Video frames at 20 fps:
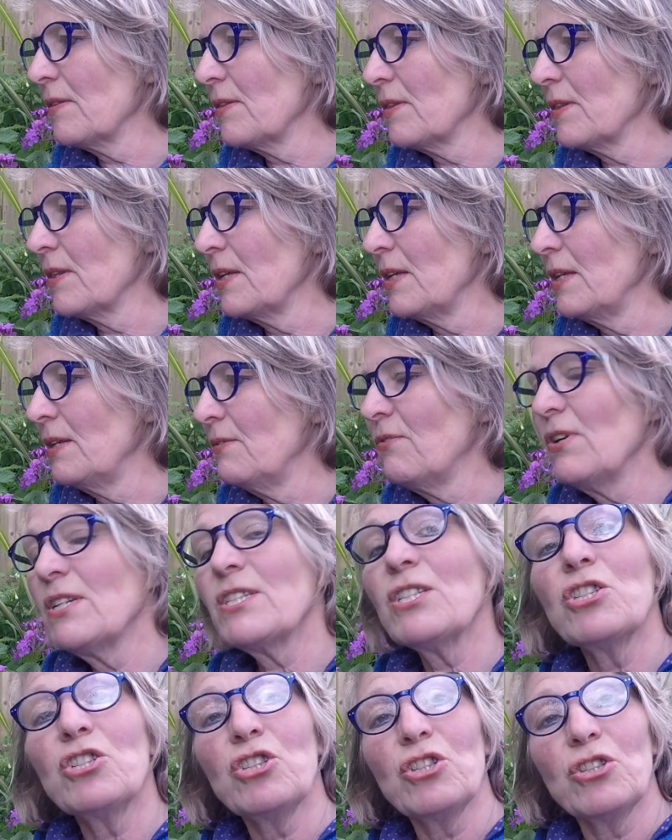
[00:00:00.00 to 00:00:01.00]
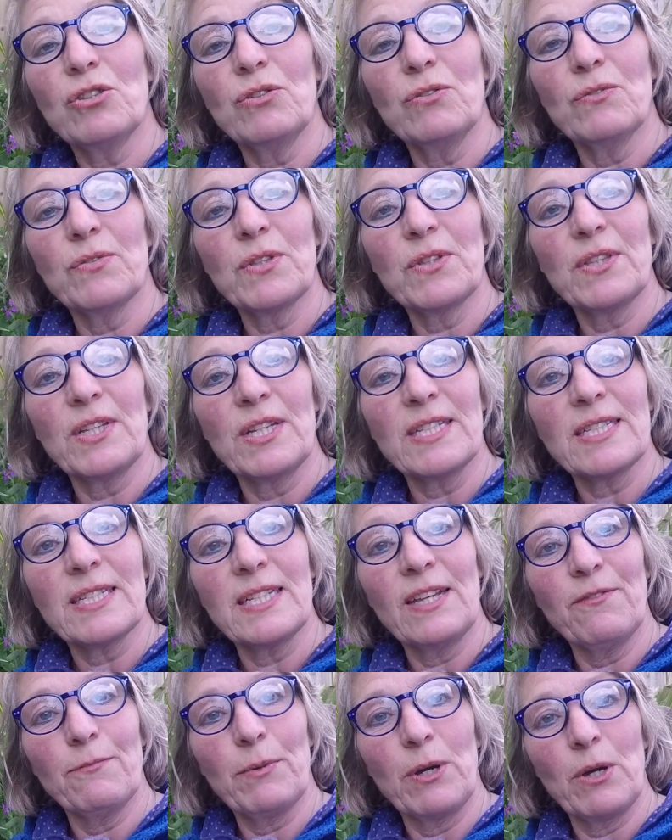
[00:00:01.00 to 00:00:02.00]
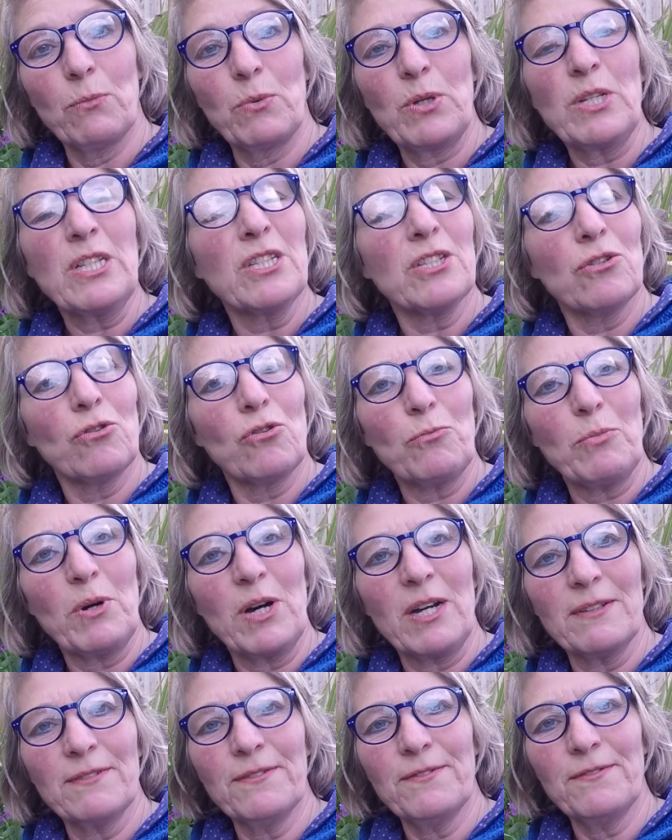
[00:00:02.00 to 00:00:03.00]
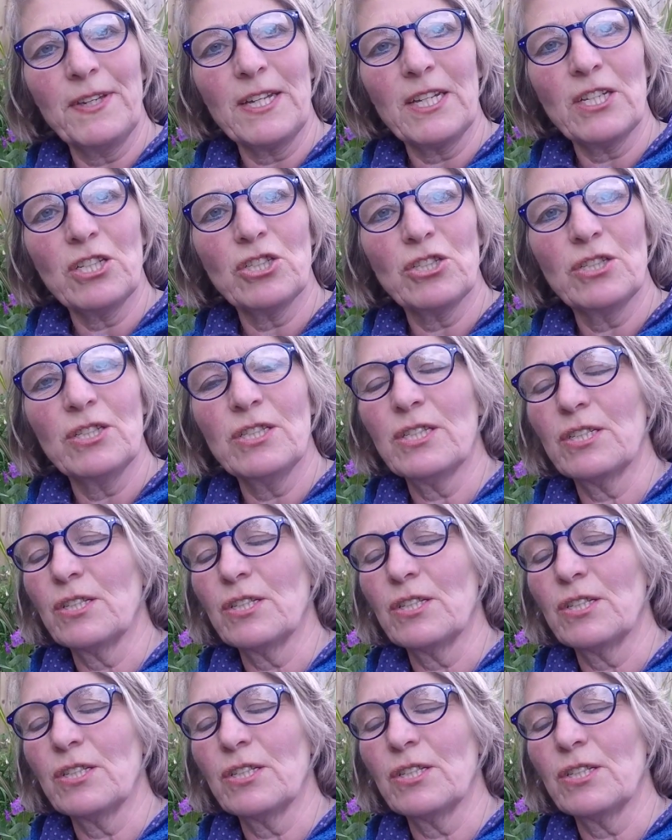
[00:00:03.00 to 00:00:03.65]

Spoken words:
residue, the things left by winter or by infections,